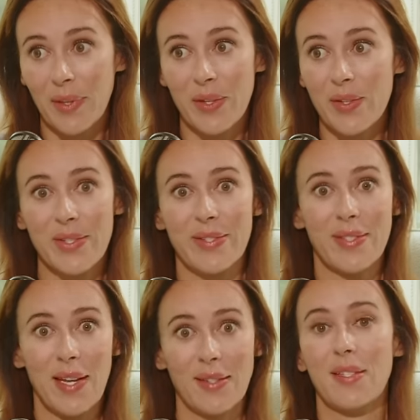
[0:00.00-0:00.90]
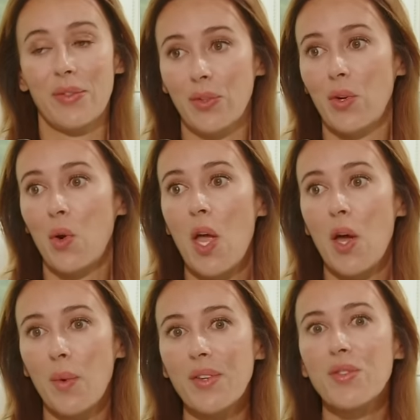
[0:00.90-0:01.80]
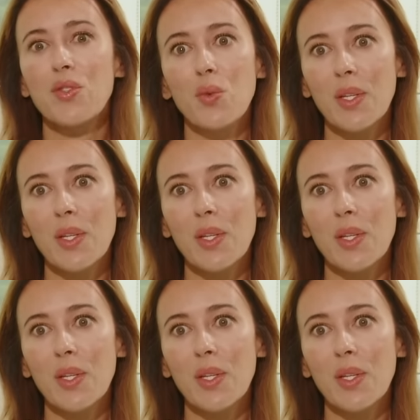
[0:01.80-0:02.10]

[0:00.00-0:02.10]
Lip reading: because that's it, you know. Once you do